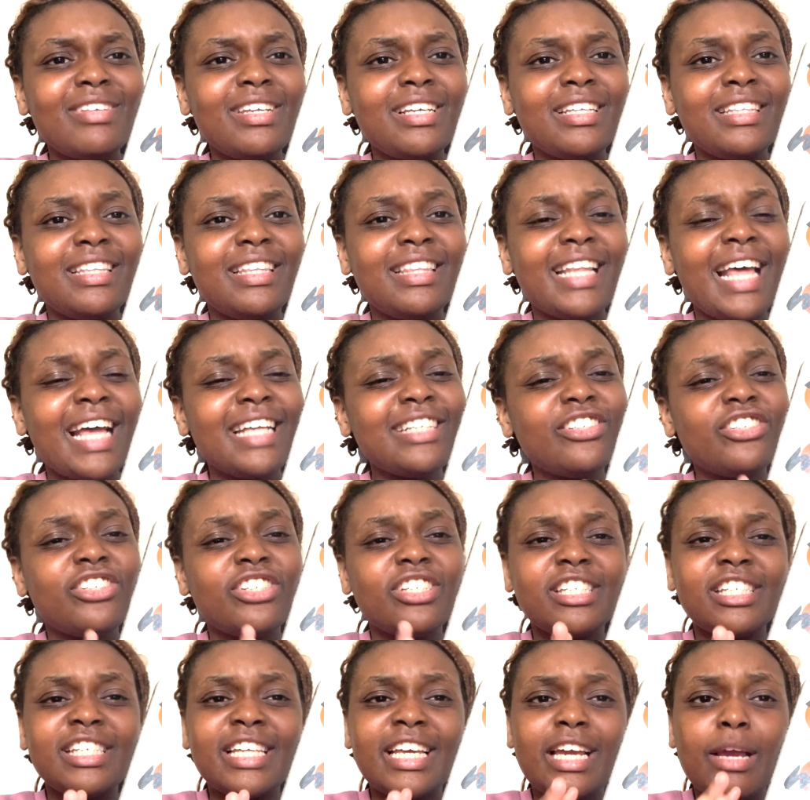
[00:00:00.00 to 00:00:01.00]
And that's just
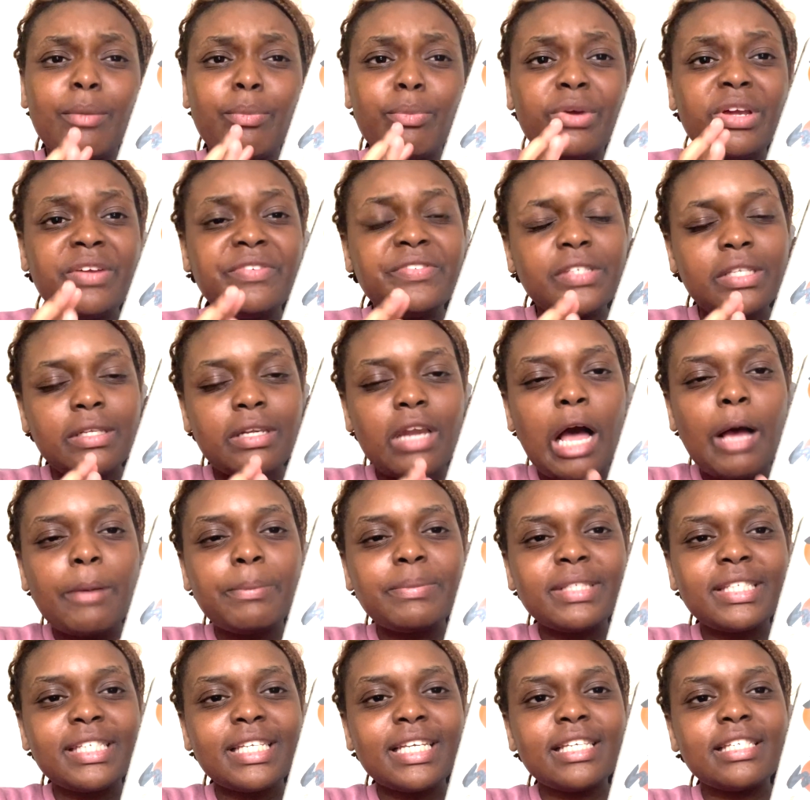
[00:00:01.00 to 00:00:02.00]
like a brief
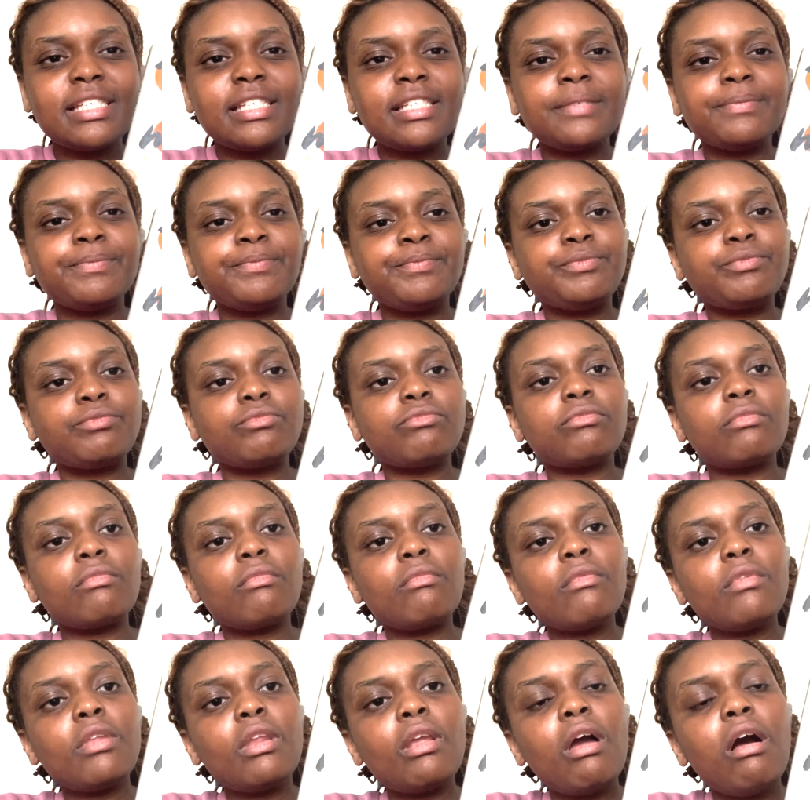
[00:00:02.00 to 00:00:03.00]
synopsis
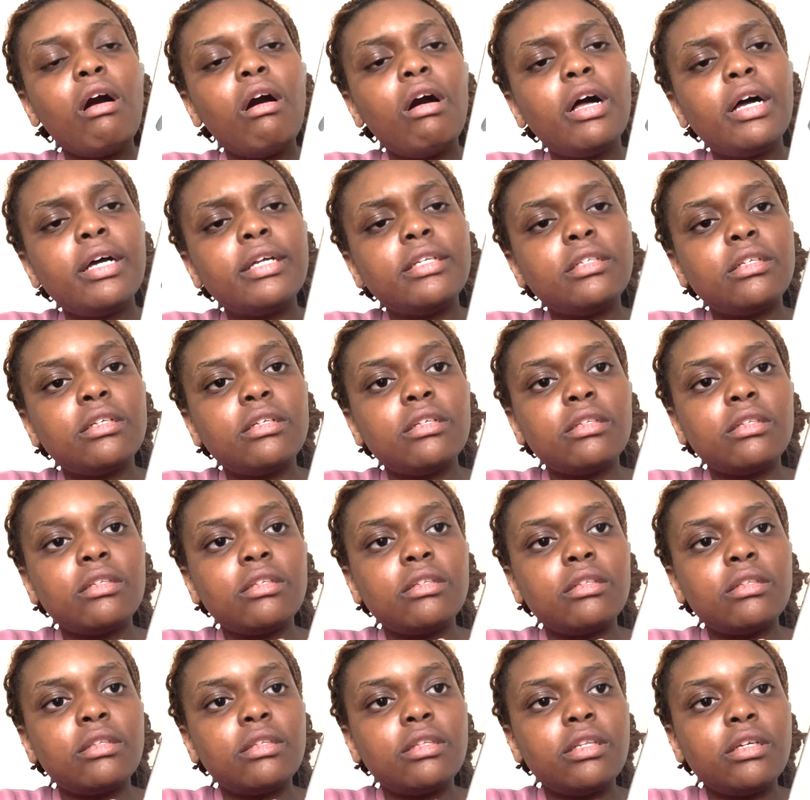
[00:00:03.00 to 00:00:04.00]
on
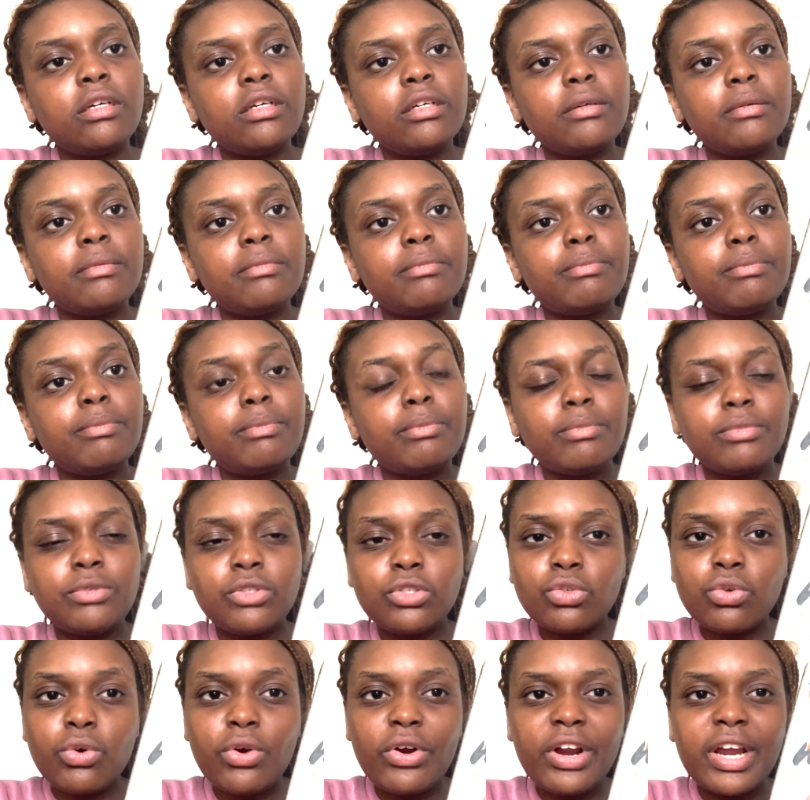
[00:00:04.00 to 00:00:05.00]
the
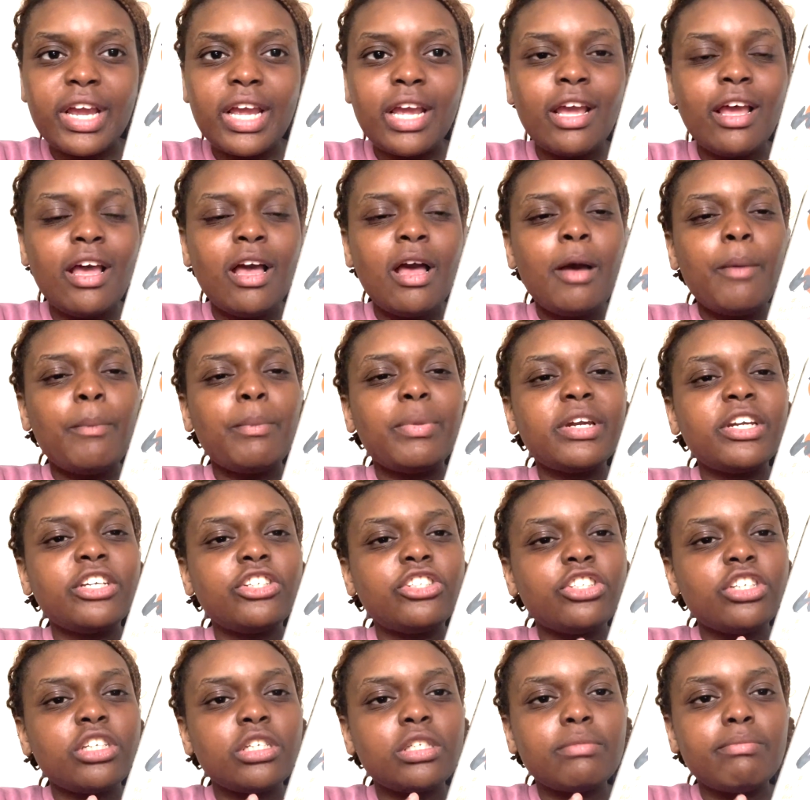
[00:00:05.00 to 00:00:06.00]
story, but it's
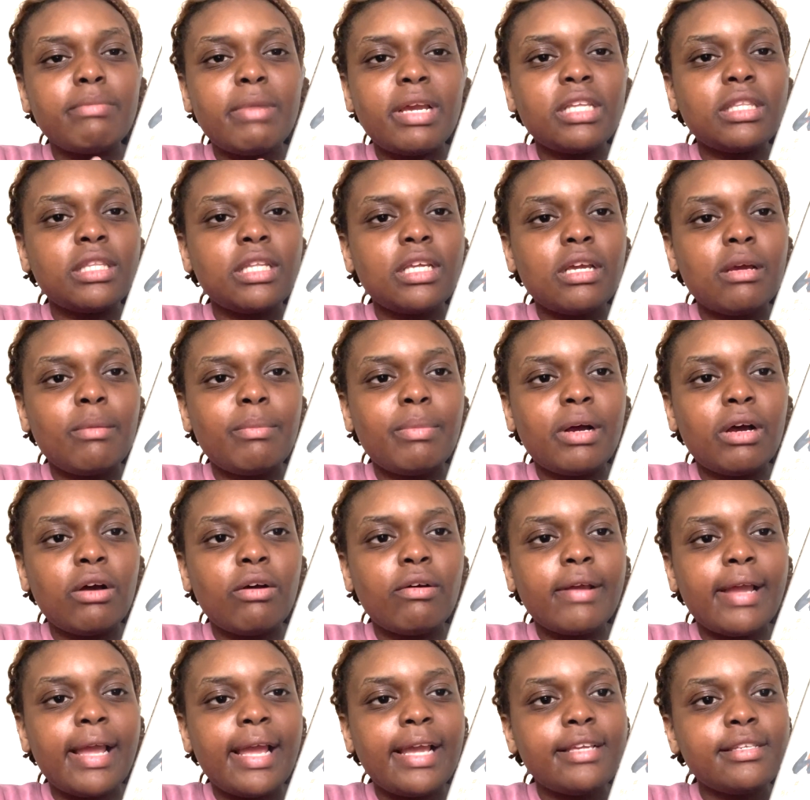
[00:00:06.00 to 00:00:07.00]
just mainly about
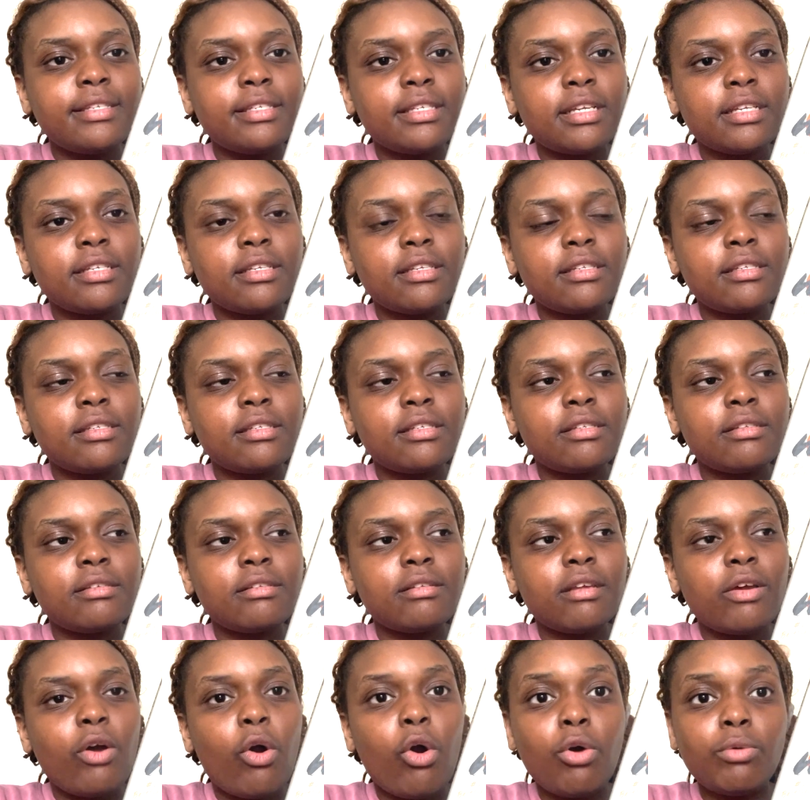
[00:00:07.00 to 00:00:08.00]
Aza's
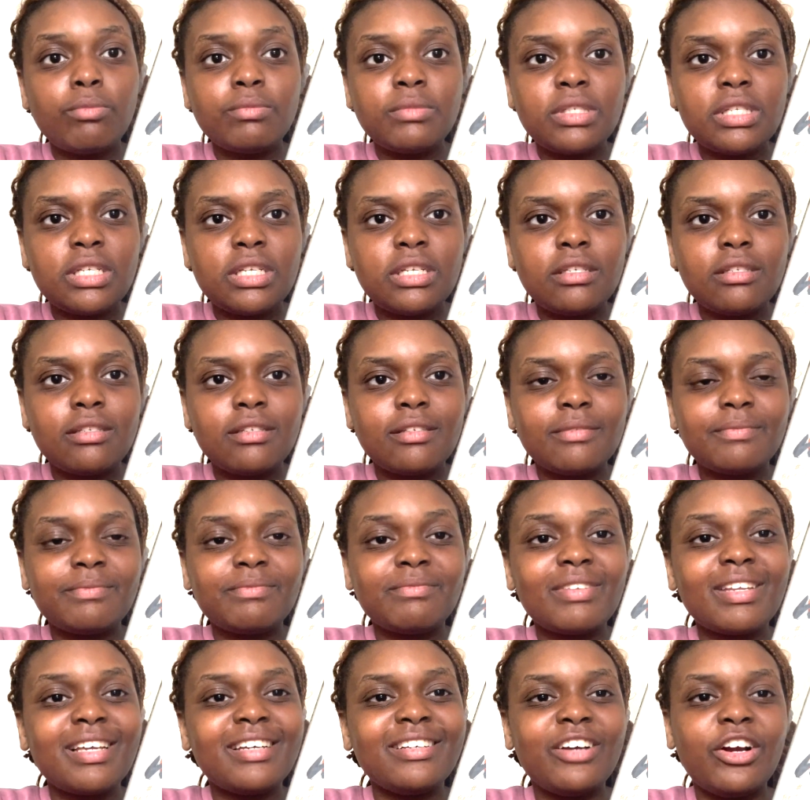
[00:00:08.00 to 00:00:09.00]
Holmesy's,
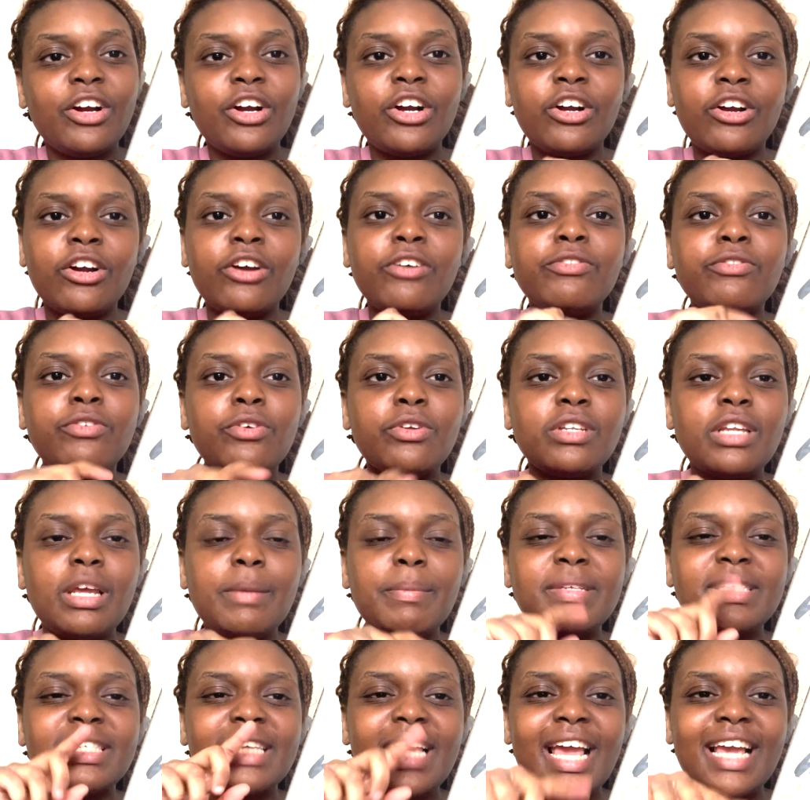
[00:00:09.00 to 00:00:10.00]
her full name
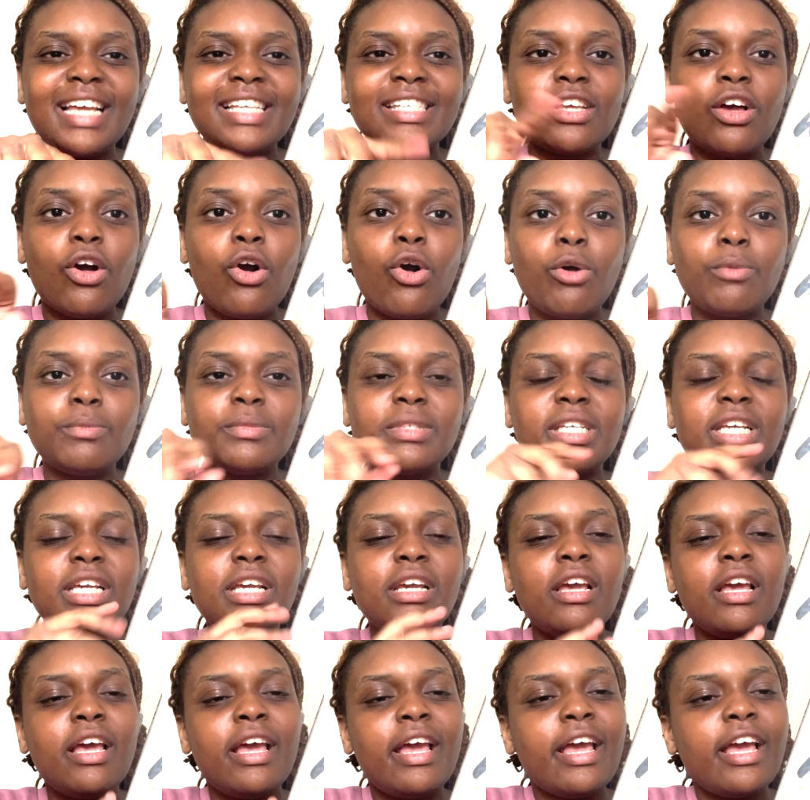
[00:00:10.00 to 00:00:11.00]
is Aza Holmesy.
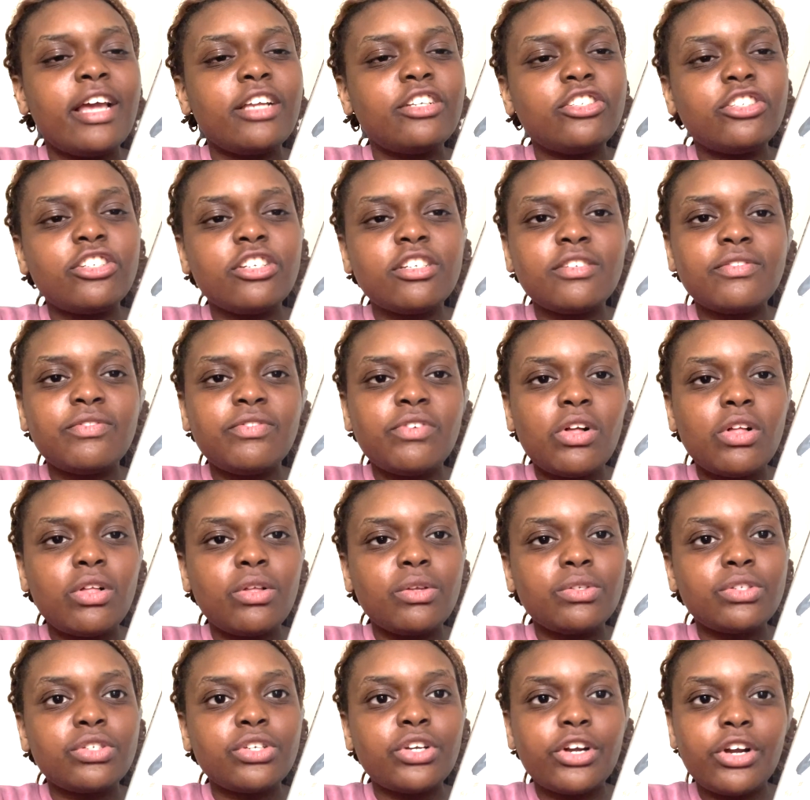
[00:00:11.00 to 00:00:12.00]
It just
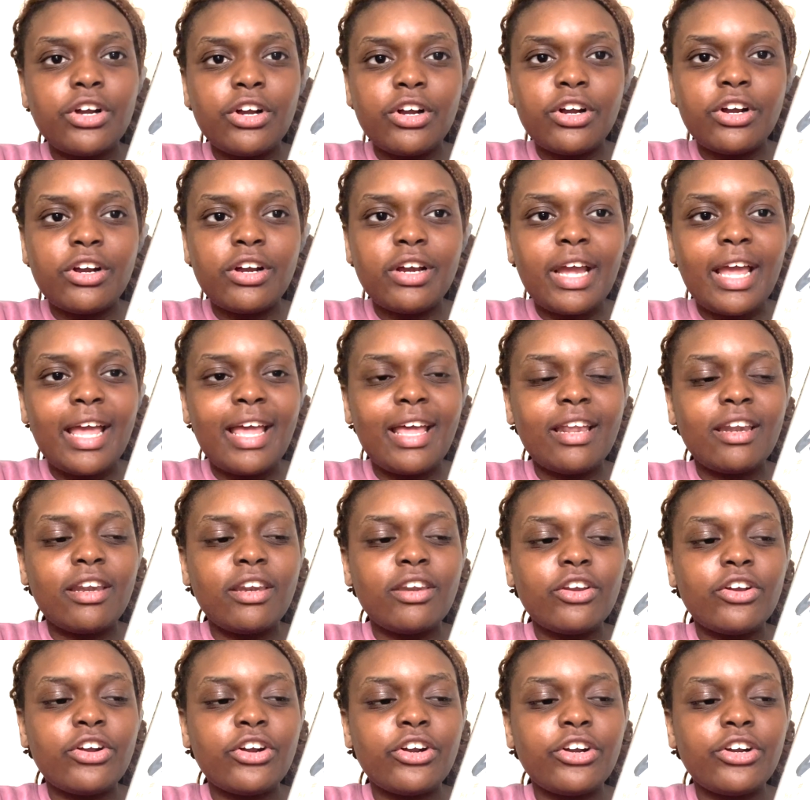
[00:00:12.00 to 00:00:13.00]
follows her and
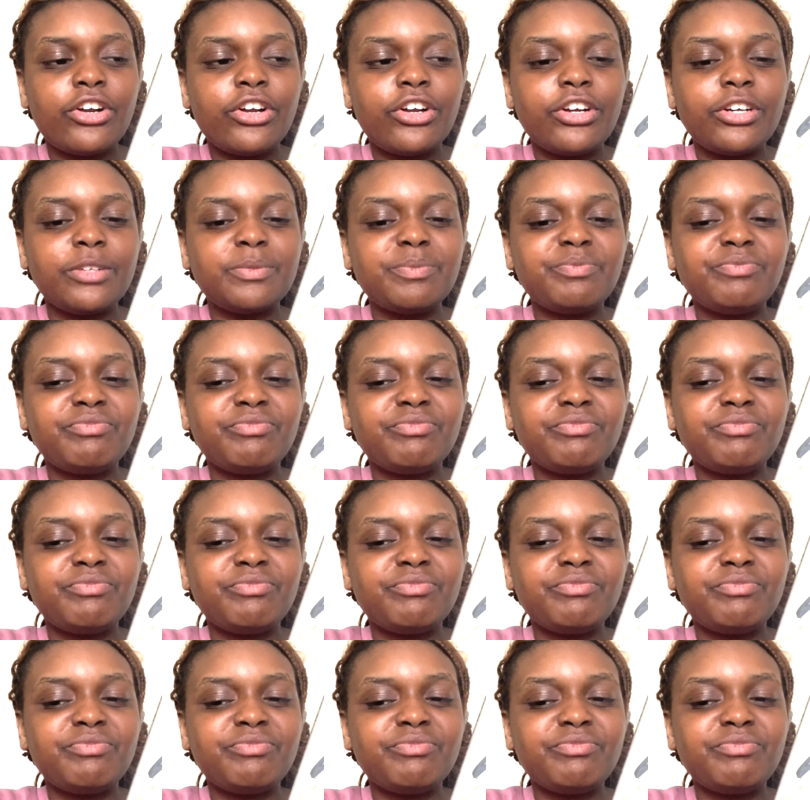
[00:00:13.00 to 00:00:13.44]
her